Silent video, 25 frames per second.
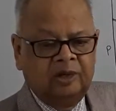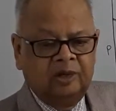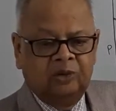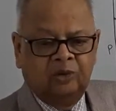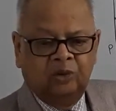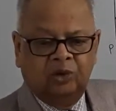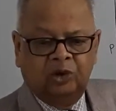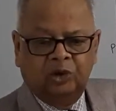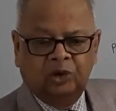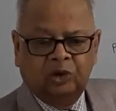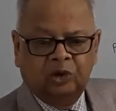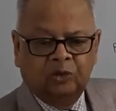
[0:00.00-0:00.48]

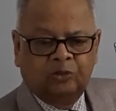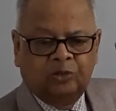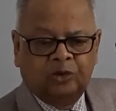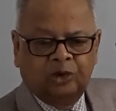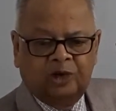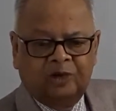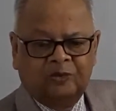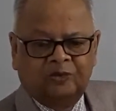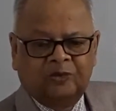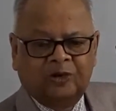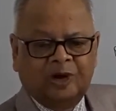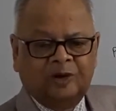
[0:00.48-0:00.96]

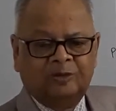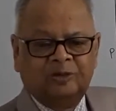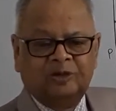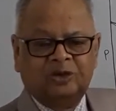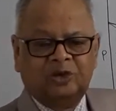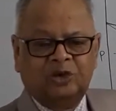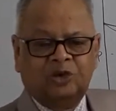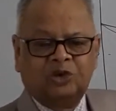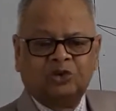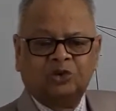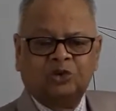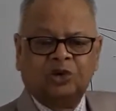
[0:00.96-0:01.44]
Oligopoly firm is
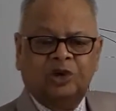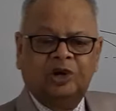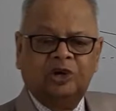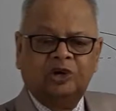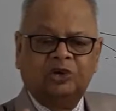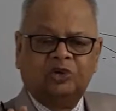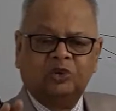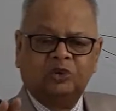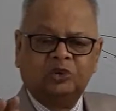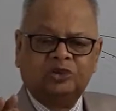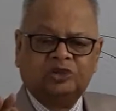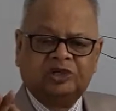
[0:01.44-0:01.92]
not going
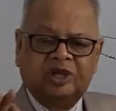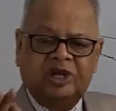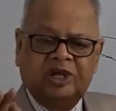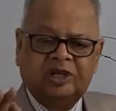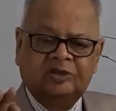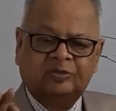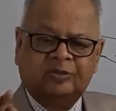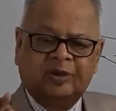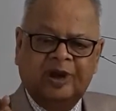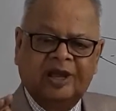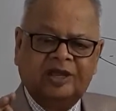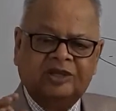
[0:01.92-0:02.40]
to
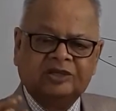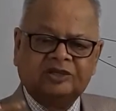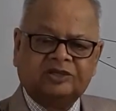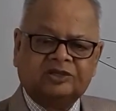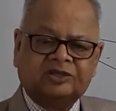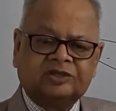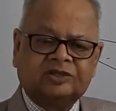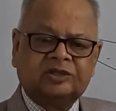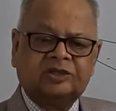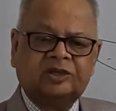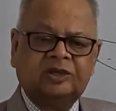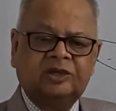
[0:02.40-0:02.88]
change
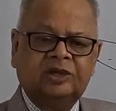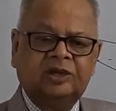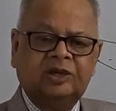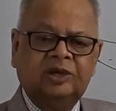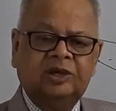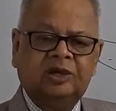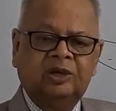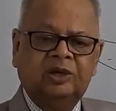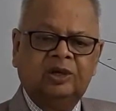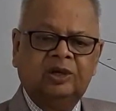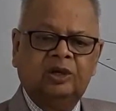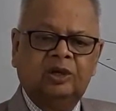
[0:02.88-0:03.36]

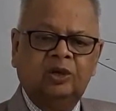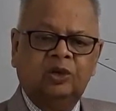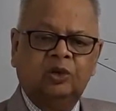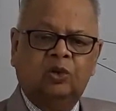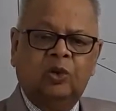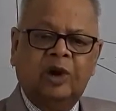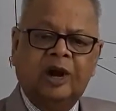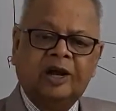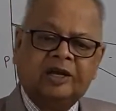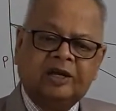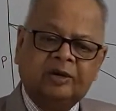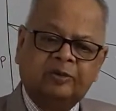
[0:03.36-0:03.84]
price.
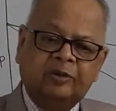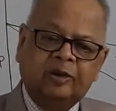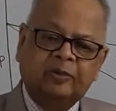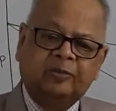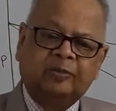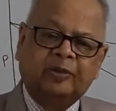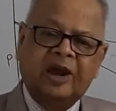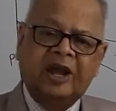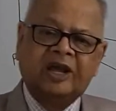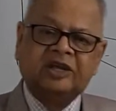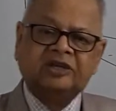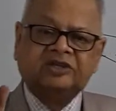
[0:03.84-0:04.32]
Whatever
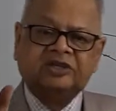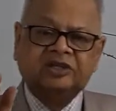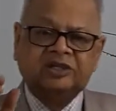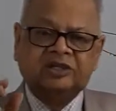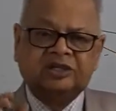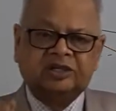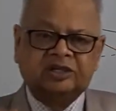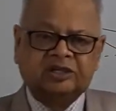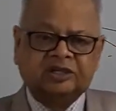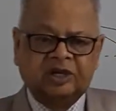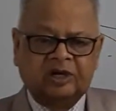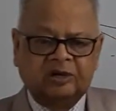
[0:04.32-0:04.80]
price is
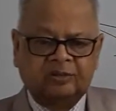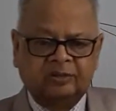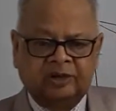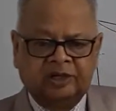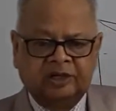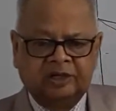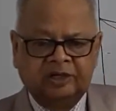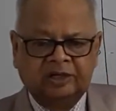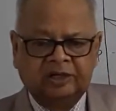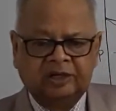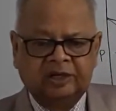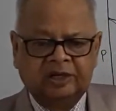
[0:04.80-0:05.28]

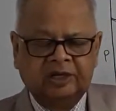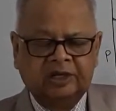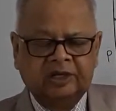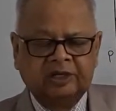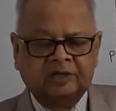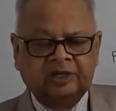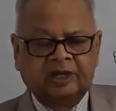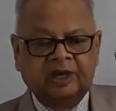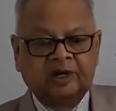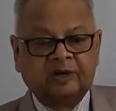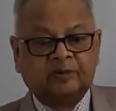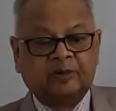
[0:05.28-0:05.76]
determined,
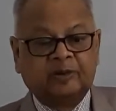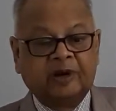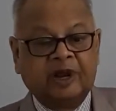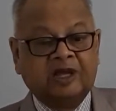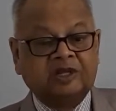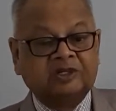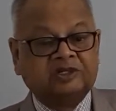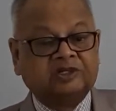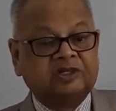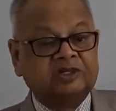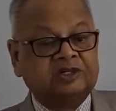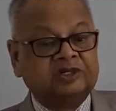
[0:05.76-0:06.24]
that
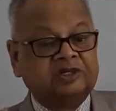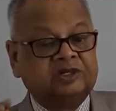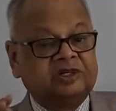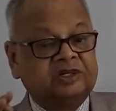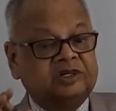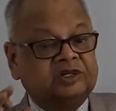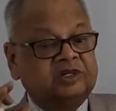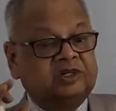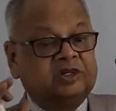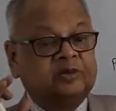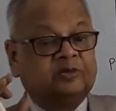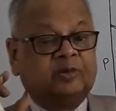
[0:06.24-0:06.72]
price is
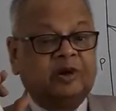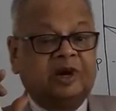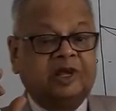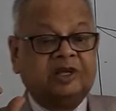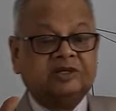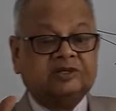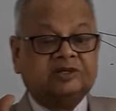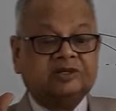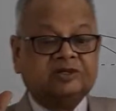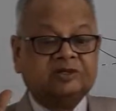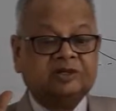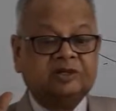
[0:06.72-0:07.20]
rigid
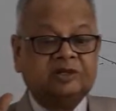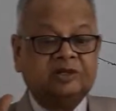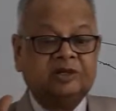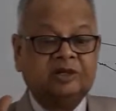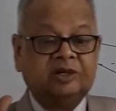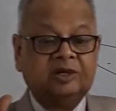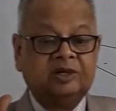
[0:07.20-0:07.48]
price.